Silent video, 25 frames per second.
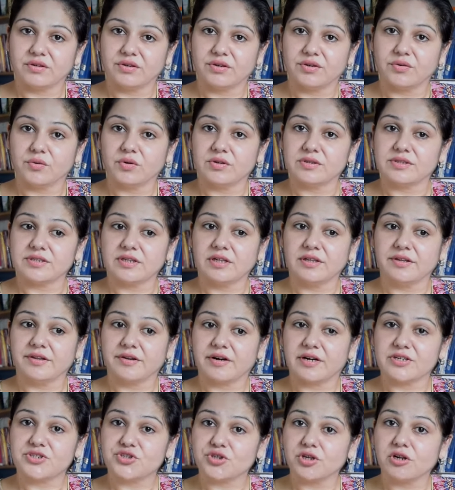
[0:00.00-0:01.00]
you know, till
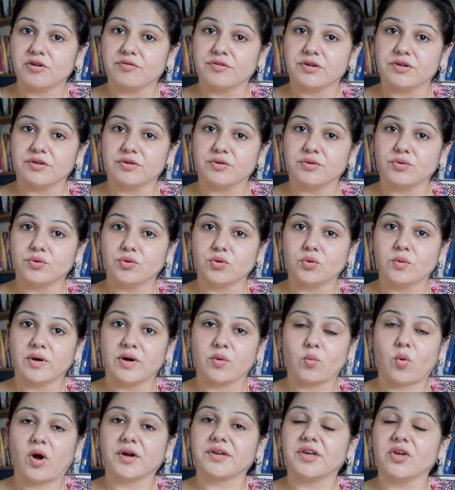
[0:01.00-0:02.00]
there are children who
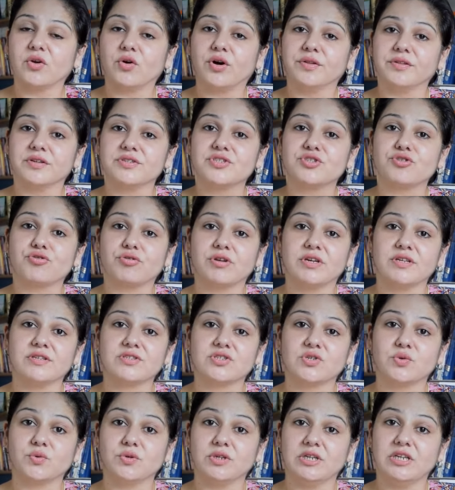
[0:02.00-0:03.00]
are walking on the
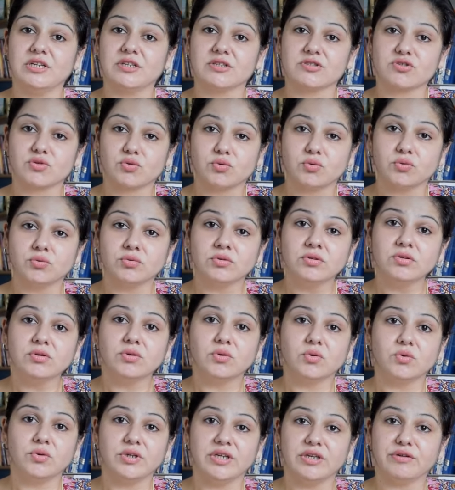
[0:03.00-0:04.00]
streets who need a school,
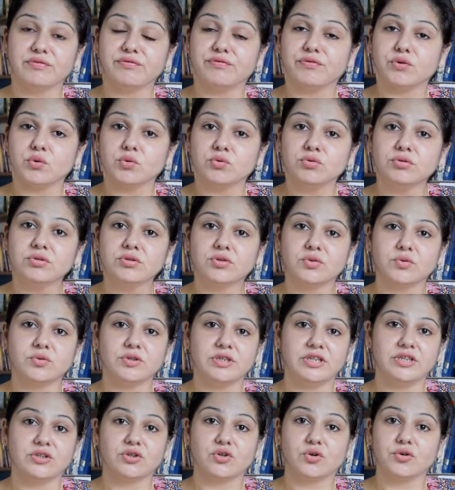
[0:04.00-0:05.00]
who need food, who
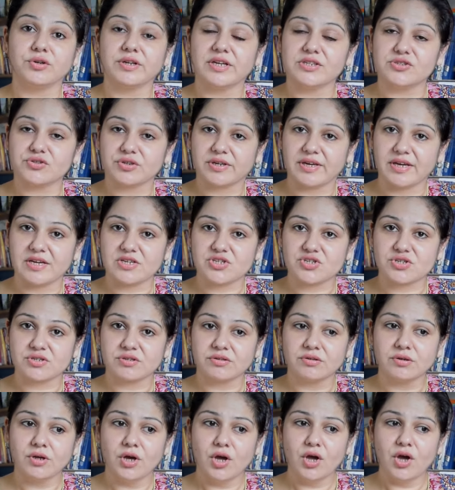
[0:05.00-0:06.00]
need good
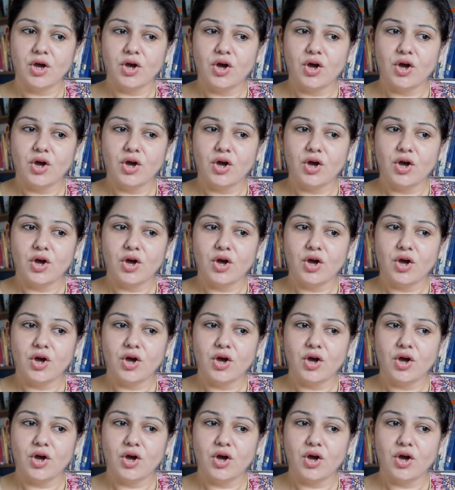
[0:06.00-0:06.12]
education,